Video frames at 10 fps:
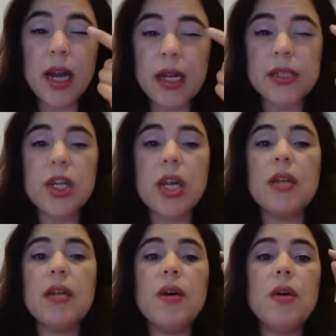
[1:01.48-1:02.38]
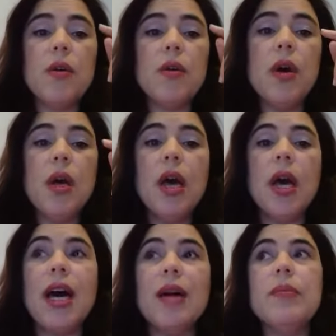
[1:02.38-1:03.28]
eyeshadow,
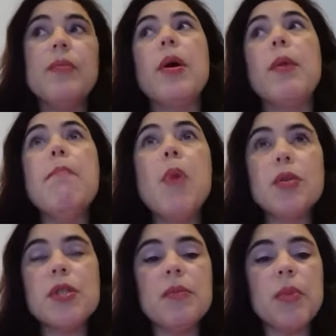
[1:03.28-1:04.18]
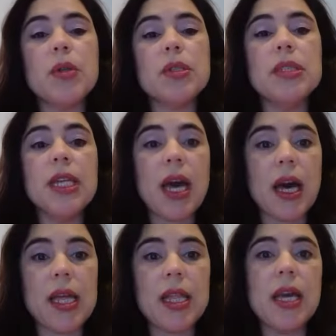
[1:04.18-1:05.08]
but most importantly,
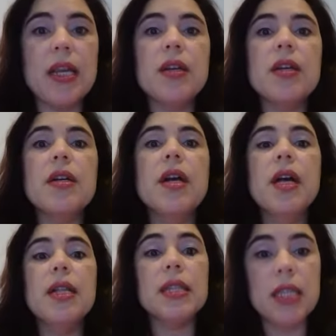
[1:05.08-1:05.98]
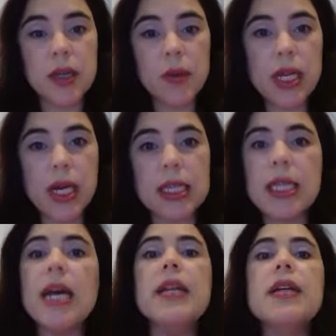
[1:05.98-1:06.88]
eyeliner, liquid
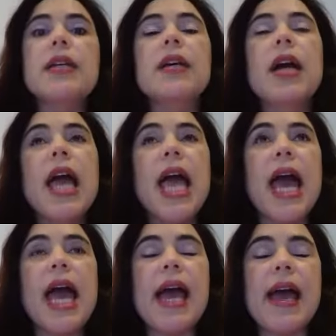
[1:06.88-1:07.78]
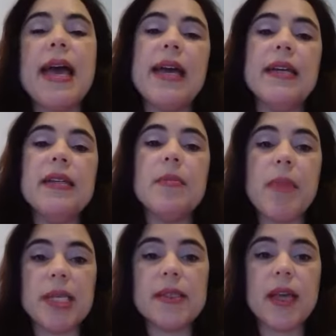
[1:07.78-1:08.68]
eyeliner, and
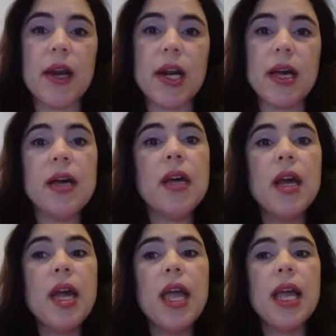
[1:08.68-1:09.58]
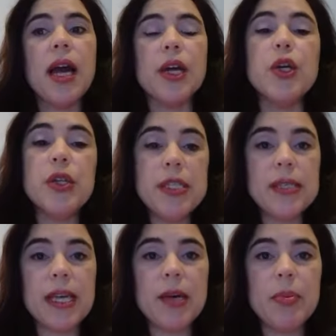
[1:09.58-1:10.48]
mascara. A good
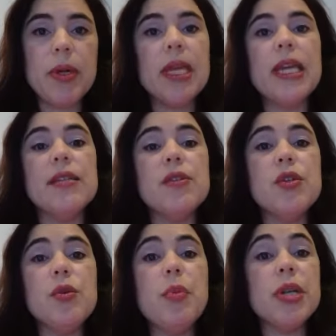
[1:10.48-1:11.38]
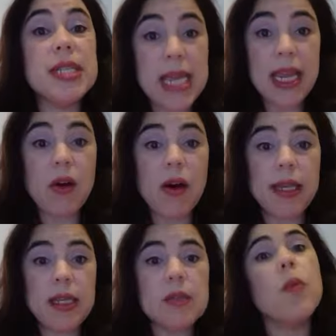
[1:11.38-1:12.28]
tip is to put a date
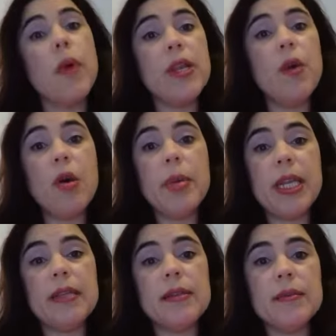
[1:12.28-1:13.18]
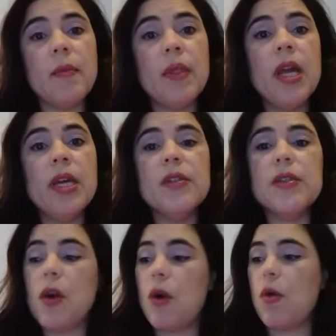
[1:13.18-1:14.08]
on it when you open it.
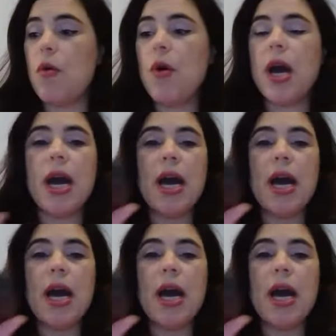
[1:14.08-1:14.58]
So